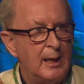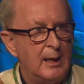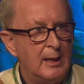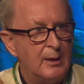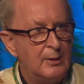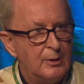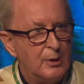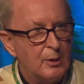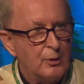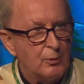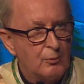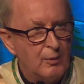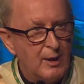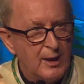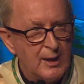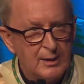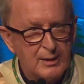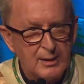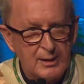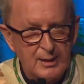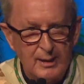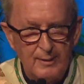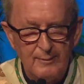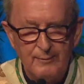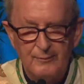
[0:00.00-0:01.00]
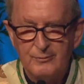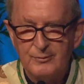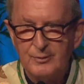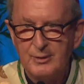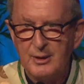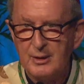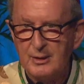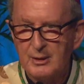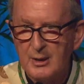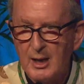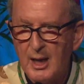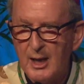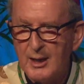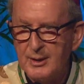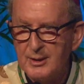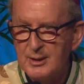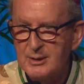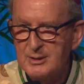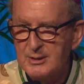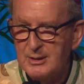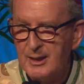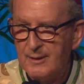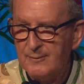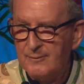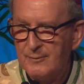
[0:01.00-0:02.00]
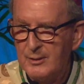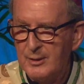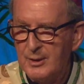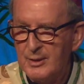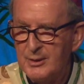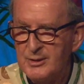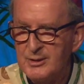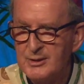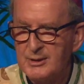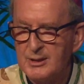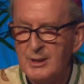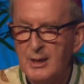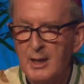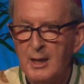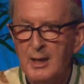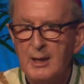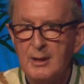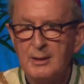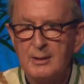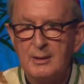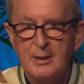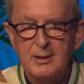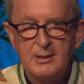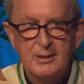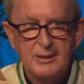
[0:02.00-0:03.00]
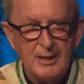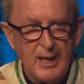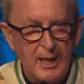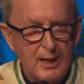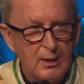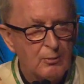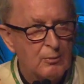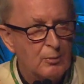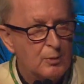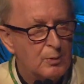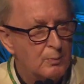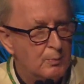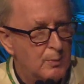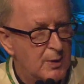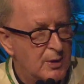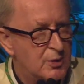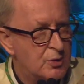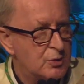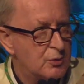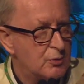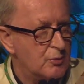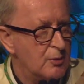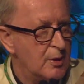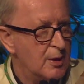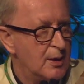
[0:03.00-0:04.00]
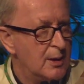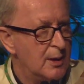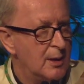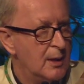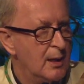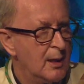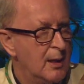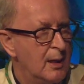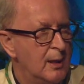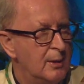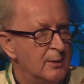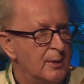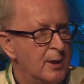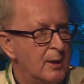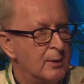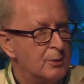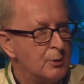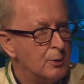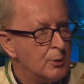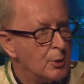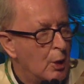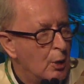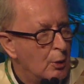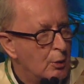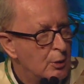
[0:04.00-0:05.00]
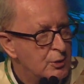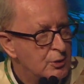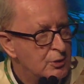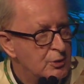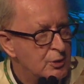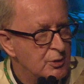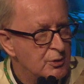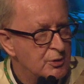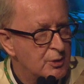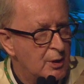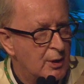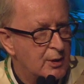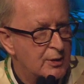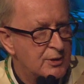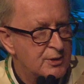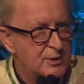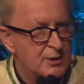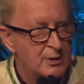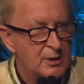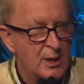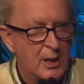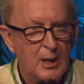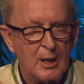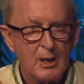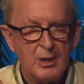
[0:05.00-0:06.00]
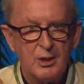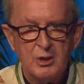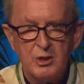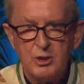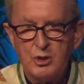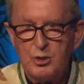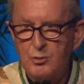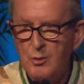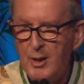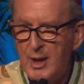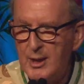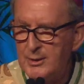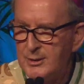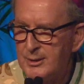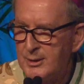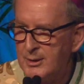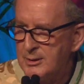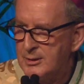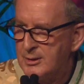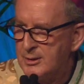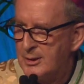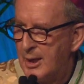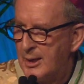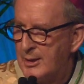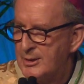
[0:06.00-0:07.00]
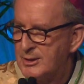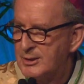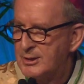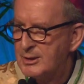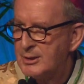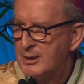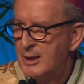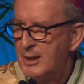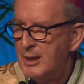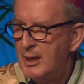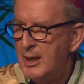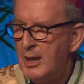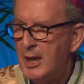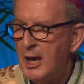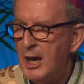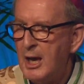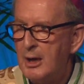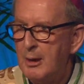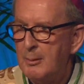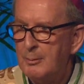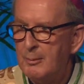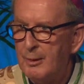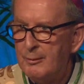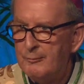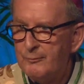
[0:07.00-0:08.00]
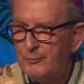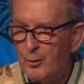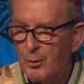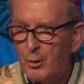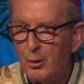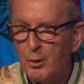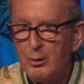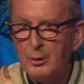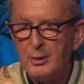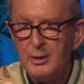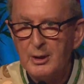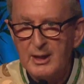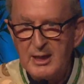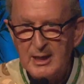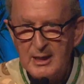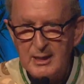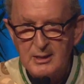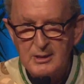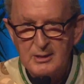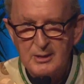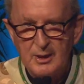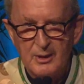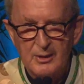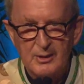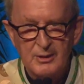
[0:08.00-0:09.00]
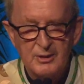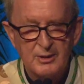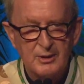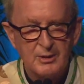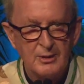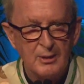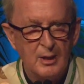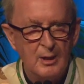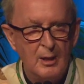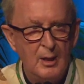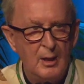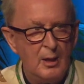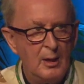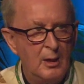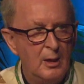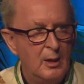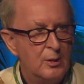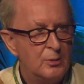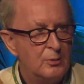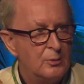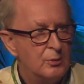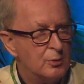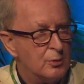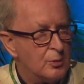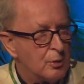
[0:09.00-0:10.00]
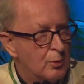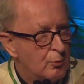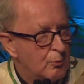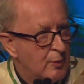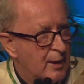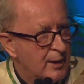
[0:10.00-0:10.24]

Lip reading: in the great gift that God has given us, the sacred mystery that nourishes us, strengthens us, and above all leads us to the